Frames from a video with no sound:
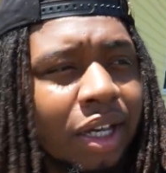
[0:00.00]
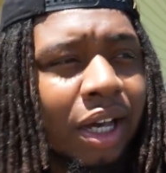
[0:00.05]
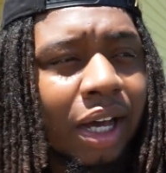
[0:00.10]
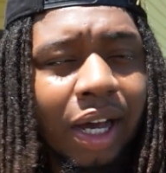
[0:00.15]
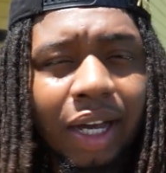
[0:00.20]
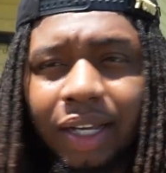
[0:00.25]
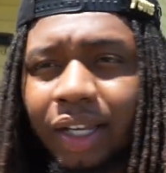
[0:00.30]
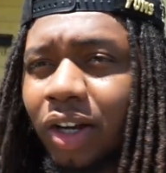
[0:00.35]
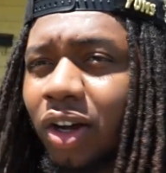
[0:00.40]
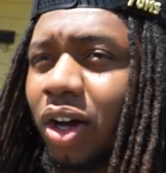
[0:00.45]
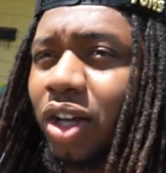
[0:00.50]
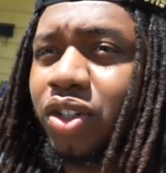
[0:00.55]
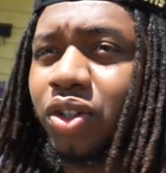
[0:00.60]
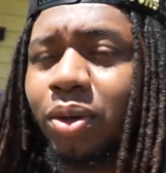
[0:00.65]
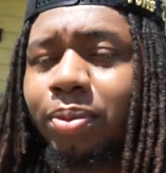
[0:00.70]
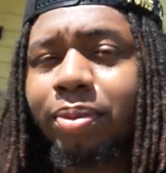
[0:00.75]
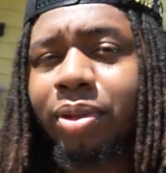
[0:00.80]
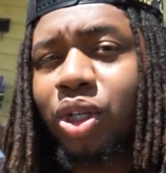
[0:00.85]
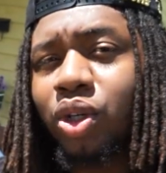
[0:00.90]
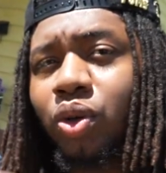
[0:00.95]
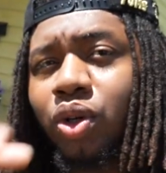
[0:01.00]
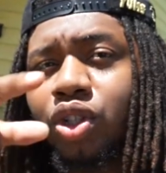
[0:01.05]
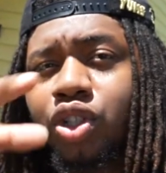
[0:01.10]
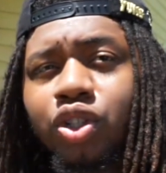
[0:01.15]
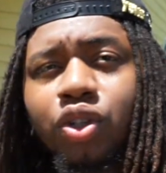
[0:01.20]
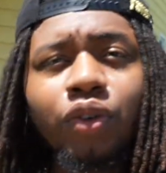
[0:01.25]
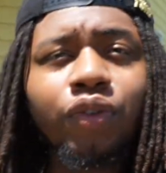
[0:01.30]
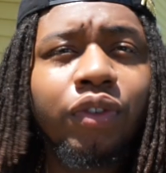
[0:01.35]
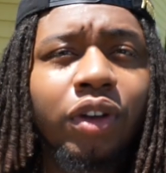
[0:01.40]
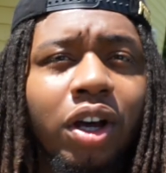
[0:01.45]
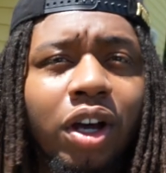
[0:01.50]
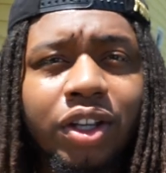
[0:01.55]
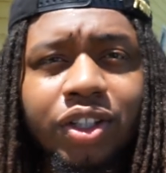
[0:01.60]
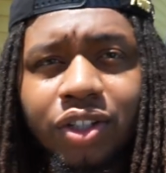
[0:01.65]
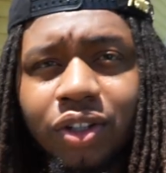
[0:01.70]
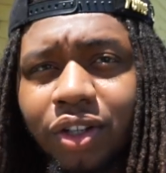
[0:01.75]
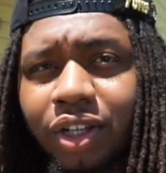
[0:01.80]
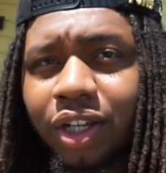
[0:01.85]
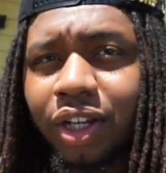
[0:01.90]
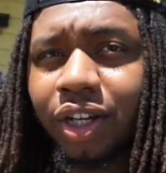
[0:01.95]
I can also be doing shoe vlogs
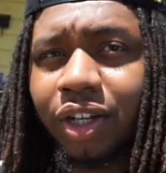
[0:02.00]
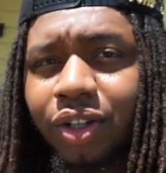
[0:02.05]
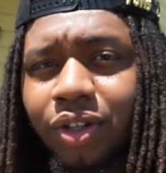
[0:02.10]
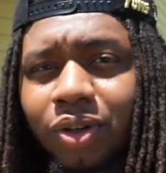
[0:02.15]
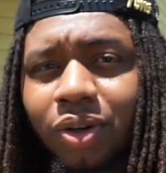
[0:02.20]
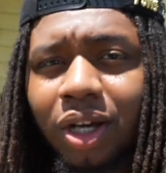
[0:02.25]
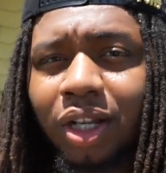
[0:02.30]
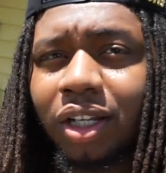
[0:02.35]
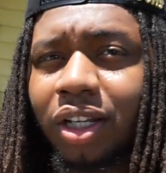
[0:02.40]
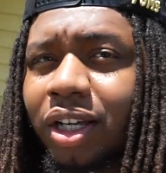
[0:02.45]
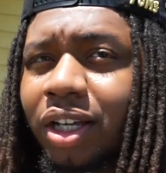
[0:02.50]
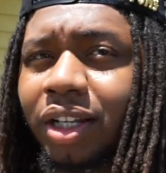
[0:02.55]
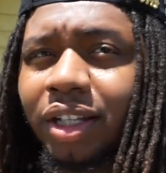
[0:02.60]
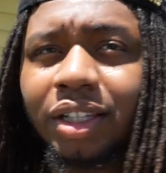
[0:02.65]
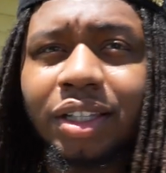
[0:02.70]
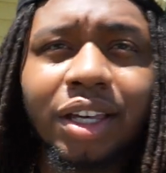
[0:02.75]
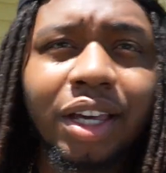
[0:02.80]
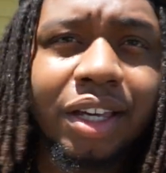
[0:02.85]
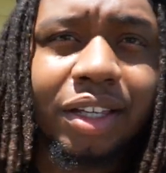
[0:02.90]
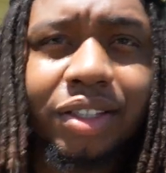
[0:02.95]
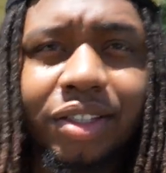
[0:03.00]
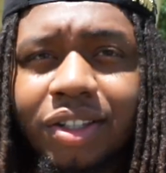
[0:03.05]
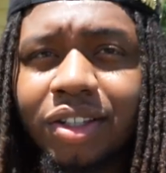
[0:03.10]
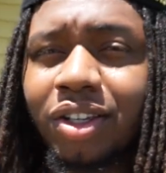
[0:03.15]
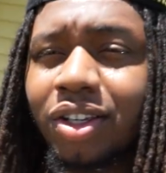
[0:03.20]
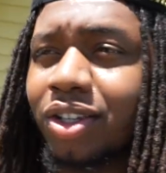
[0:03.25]
on here. You know I love the kicks.